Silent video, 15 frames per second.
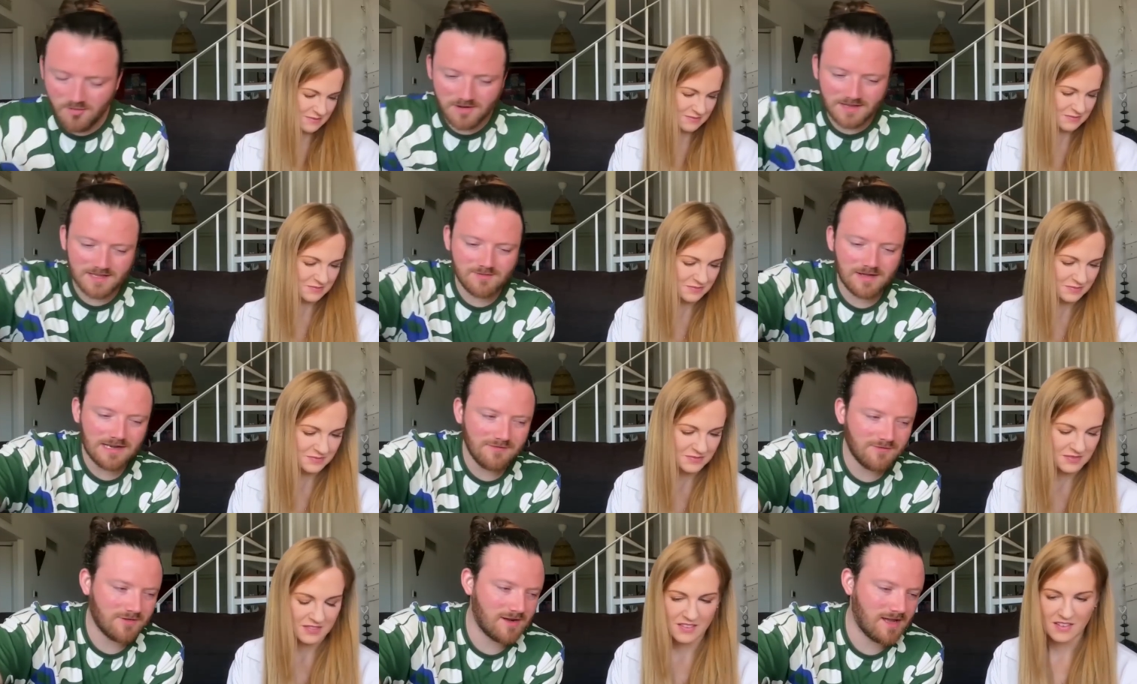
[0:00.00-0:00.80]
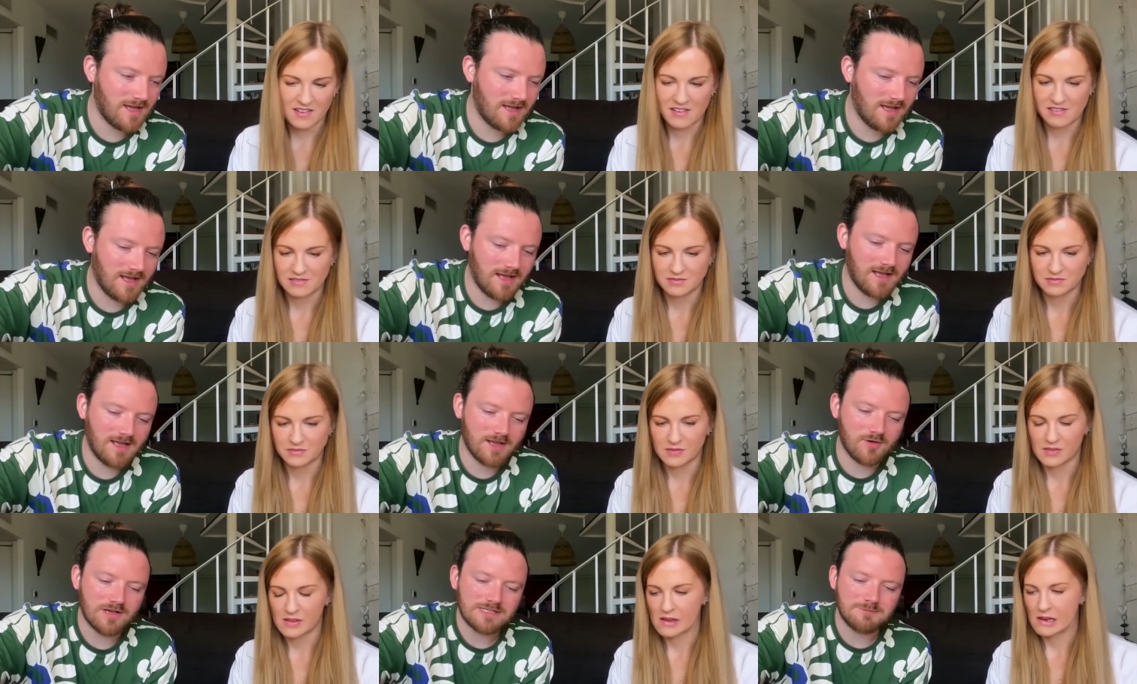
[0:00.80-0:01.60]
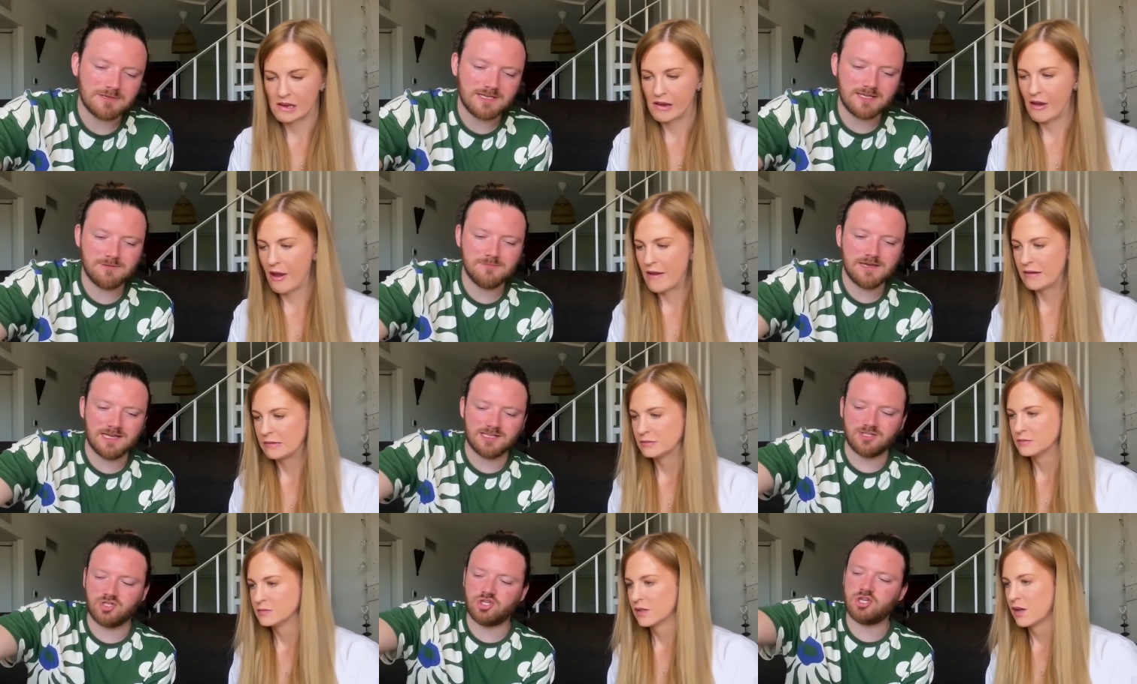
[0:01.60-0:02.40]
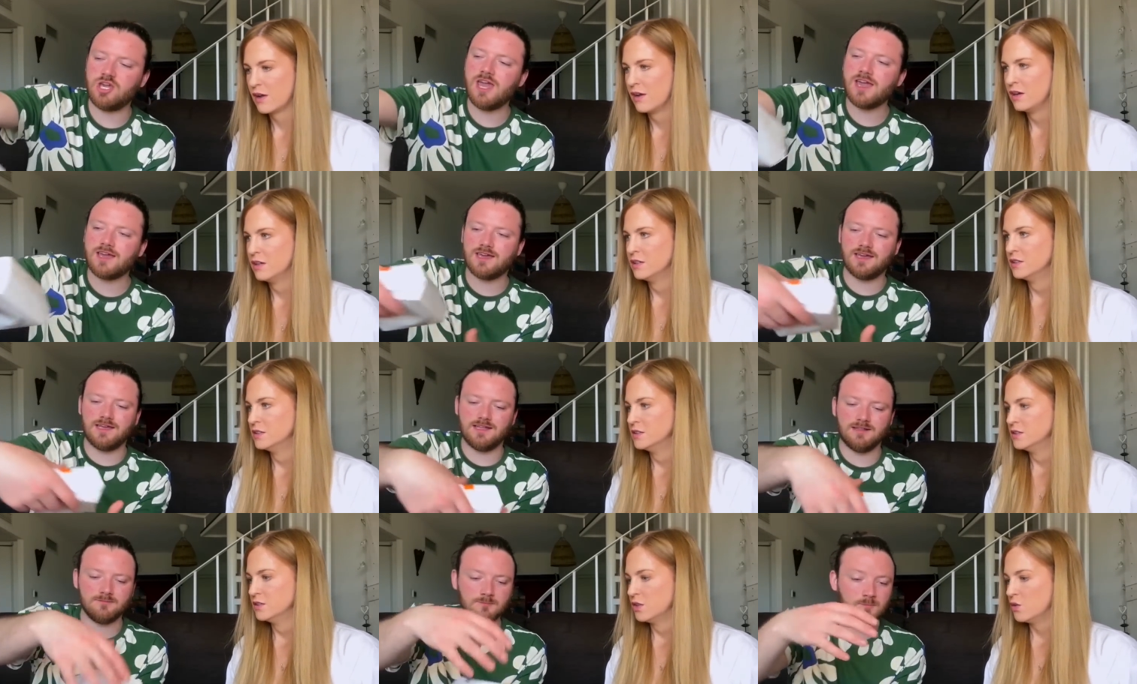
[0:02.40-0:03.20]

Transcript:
Speaker 1: right, you ready for a crispy McChicken?